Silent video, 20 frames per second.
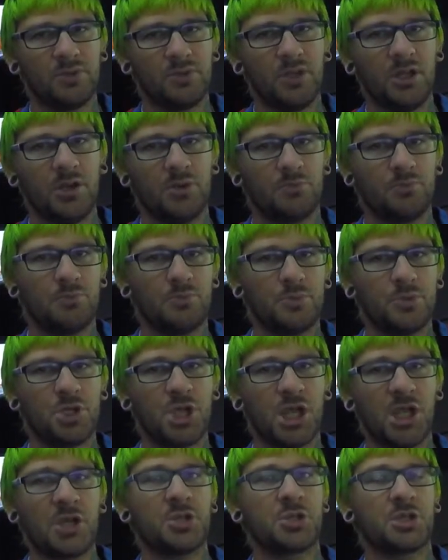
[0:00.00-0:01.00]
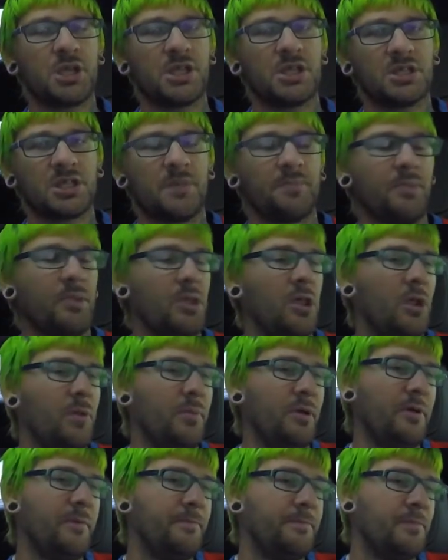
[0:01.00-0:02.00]
you know, change things up a little
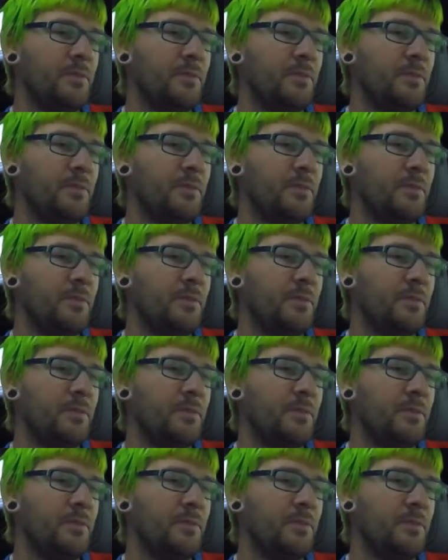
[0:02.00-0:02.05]
bit.